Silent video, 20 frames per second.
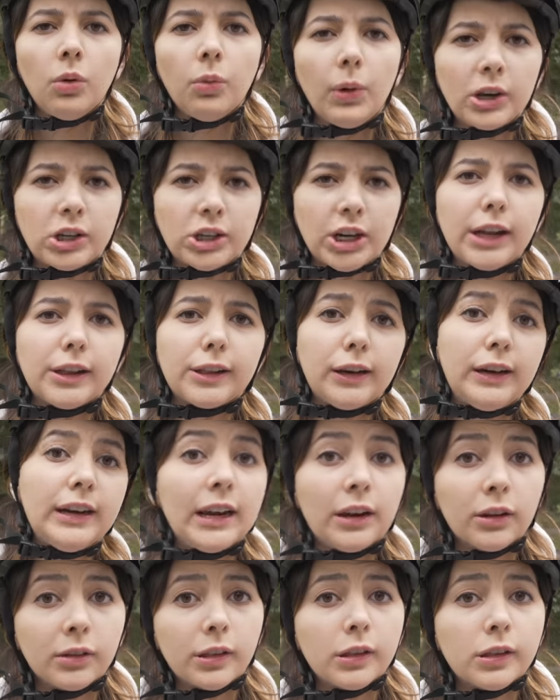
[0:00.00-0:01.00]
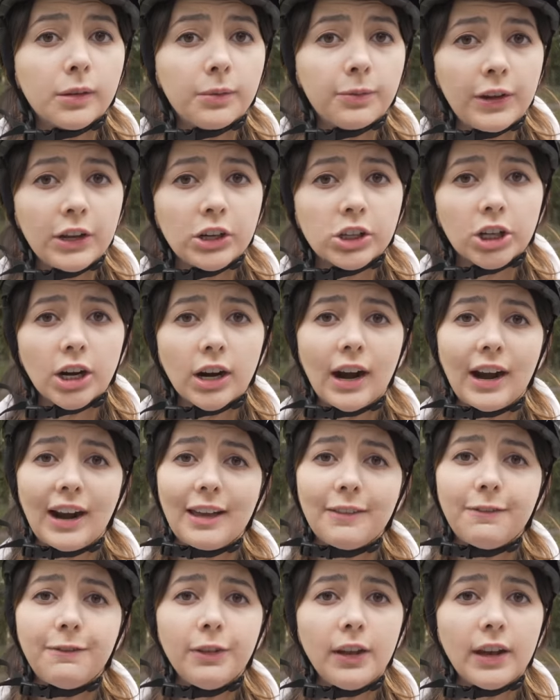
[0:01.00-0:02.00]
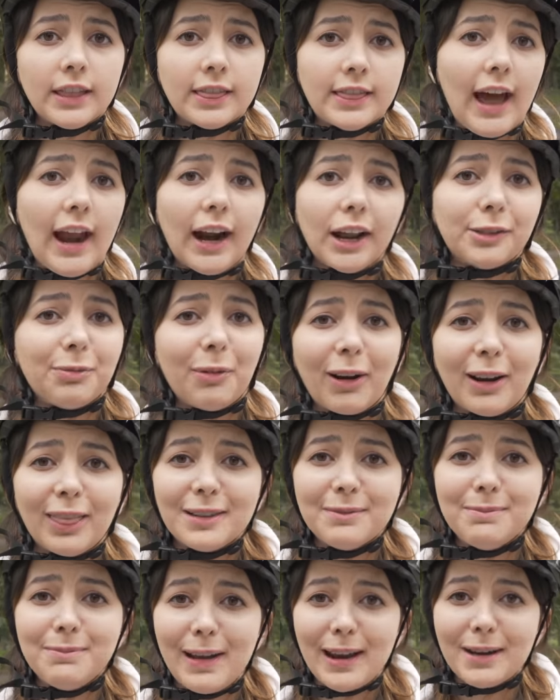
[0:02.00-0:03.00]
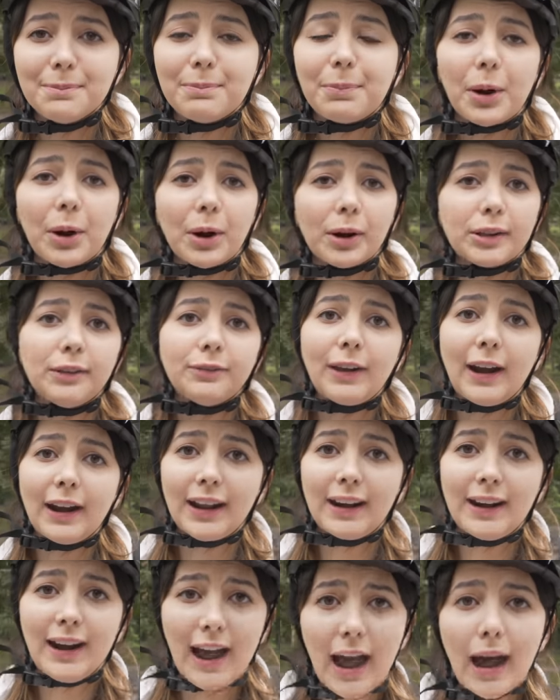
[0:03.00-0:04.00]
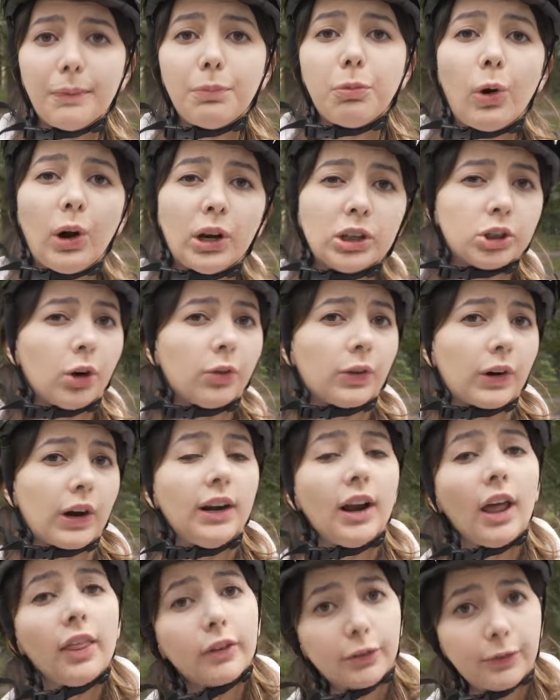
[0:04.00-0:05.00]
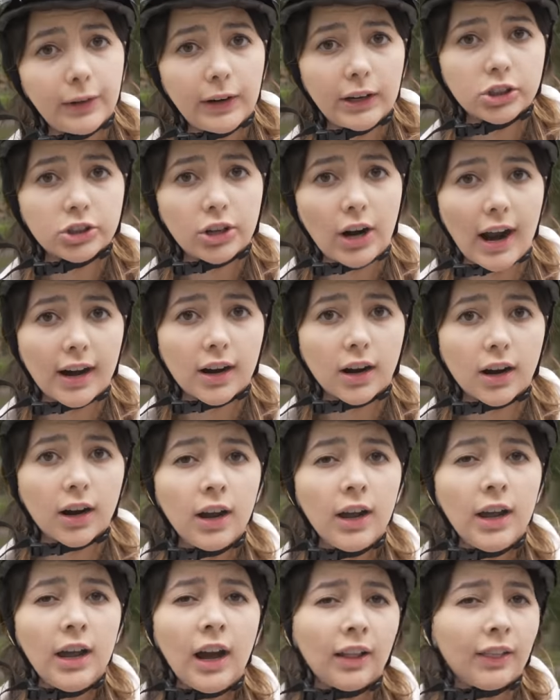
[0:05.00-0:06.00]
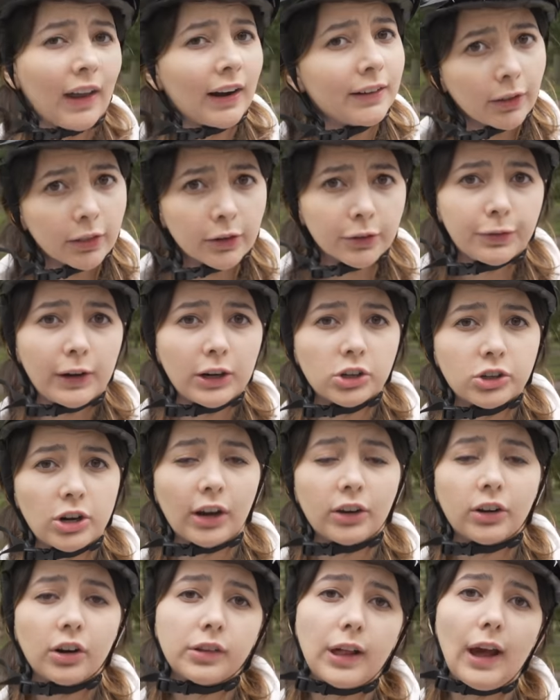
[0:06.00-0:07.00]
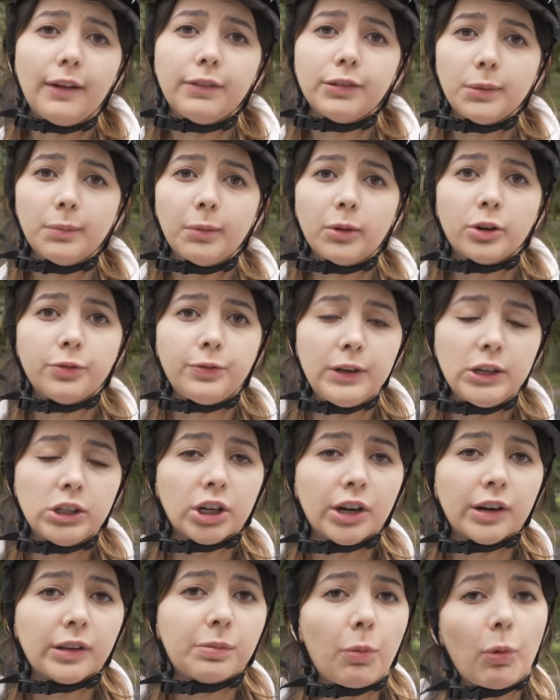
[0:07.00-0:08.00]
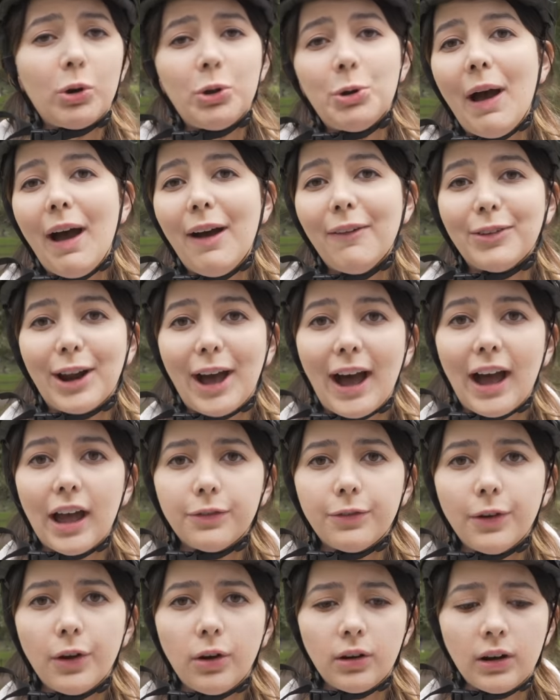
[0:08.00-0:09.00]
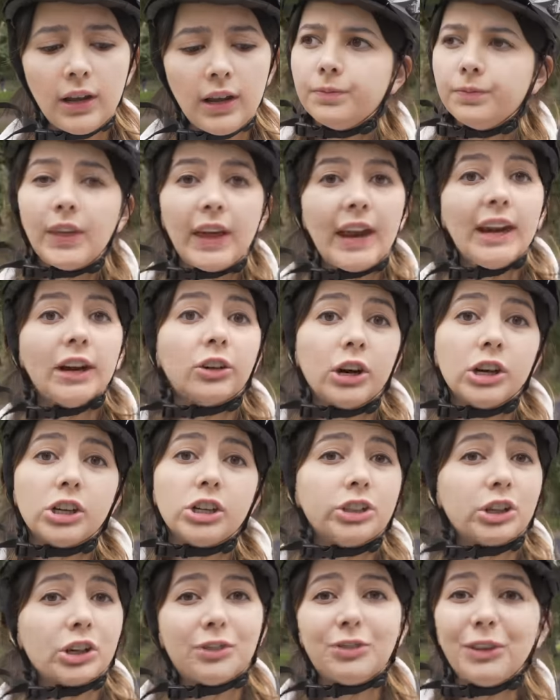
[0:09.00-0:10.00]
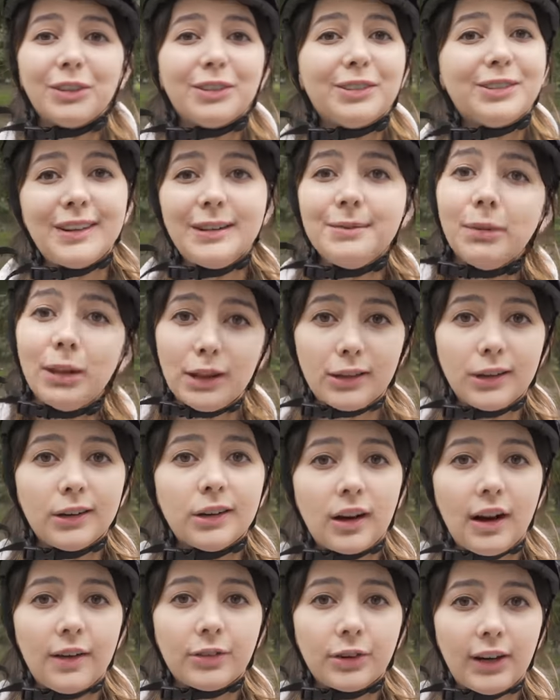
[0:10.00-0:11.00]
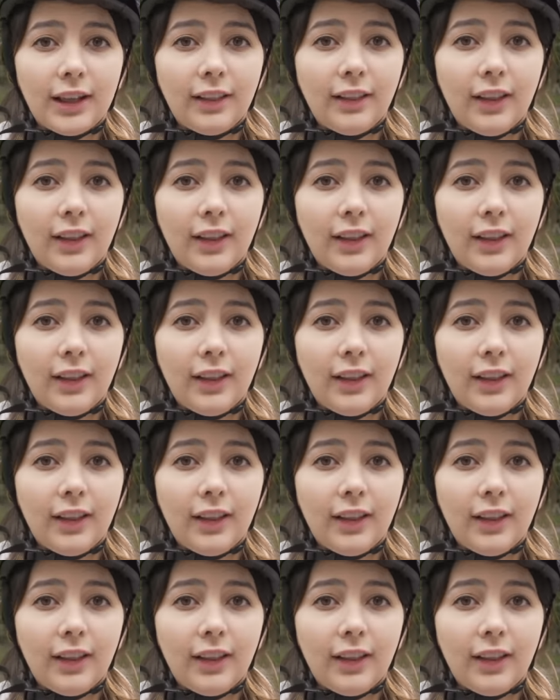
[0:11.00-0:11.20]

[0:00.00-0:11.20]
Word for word: which is an ecosystem feature. And I feel like that is one of the main perks of getting an Apple Watch over another fitness tracker. A lot of other fitness trackers have similar features. When you have an iPhone, the integration just feels seamless in your everyday